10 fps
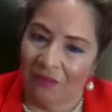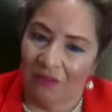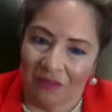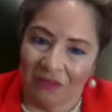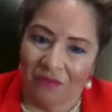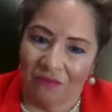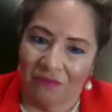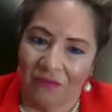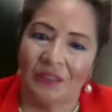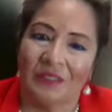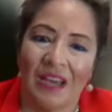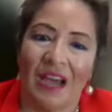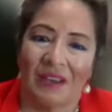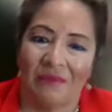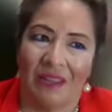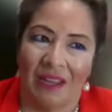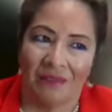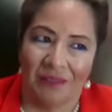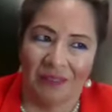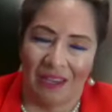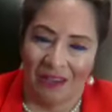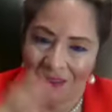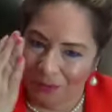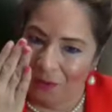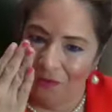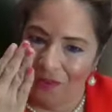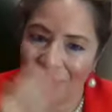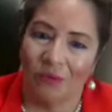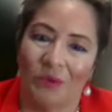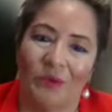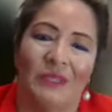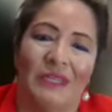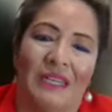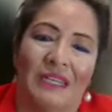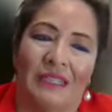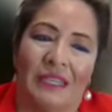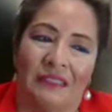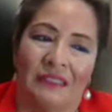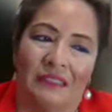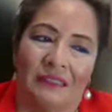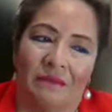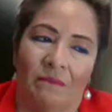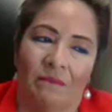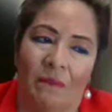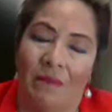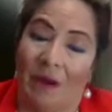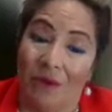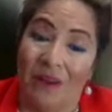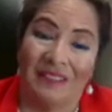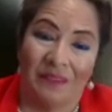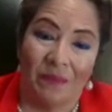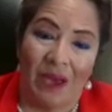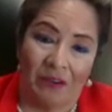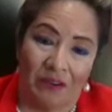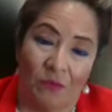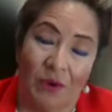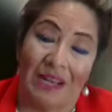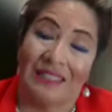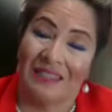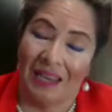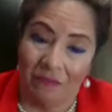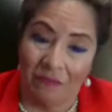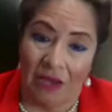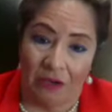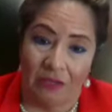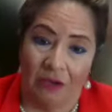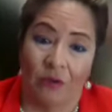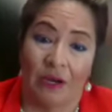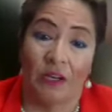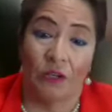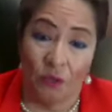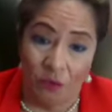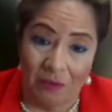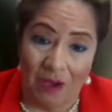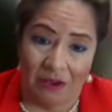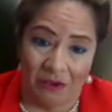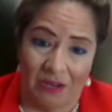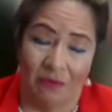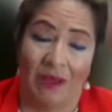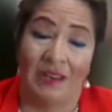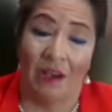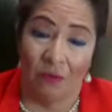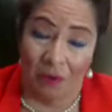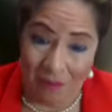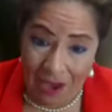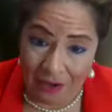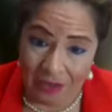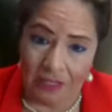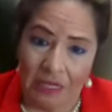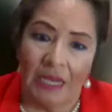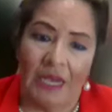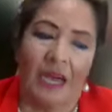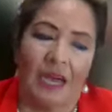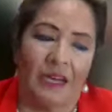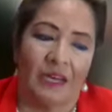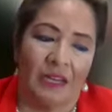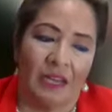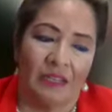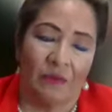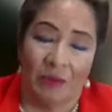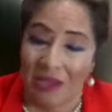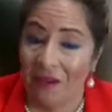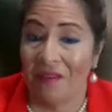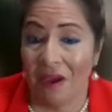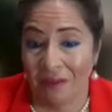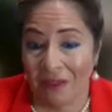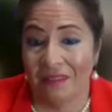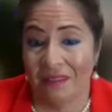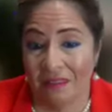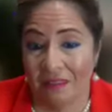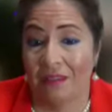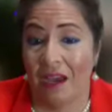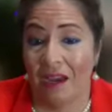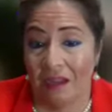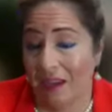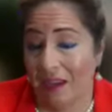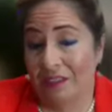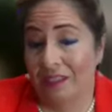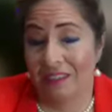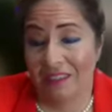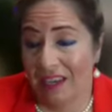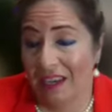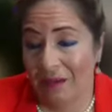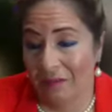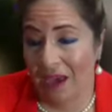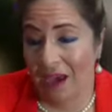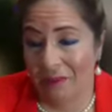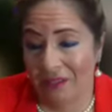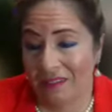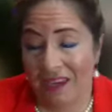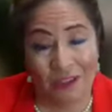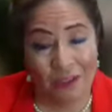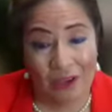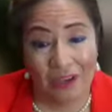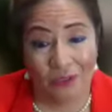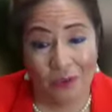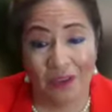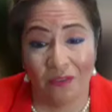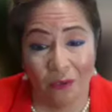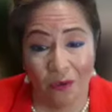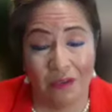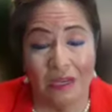the first time that it was so visible that my presence mattered, and what I said mattered, and what I knew mattered, and my network mattered, and that we kept families united. And to this day, I'm happy to say 2024,